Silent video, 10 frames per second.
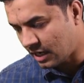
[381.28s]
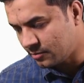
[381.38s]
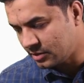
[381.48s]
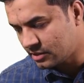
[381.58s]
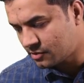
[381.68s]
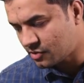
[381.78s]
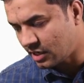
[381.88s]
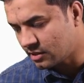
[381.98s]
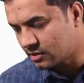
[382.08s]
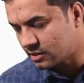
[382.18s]
I'll be
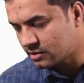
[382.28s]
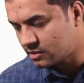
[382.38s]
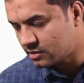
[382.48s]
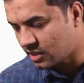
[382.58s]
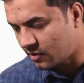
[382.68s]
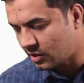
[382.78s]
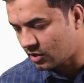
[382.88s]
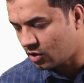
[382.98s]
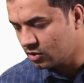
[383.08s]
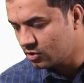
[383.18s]
just writing that is the
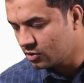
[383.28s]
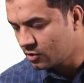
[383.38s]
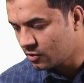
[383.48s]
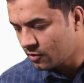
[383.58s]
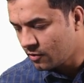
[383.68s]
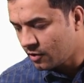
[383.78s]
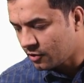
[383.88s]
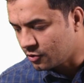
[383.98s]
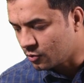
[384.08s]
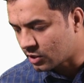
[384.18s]

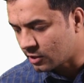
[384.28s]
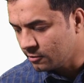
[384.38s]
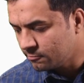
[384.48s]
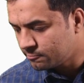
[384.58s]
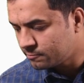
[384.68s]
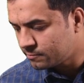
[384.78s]
java.util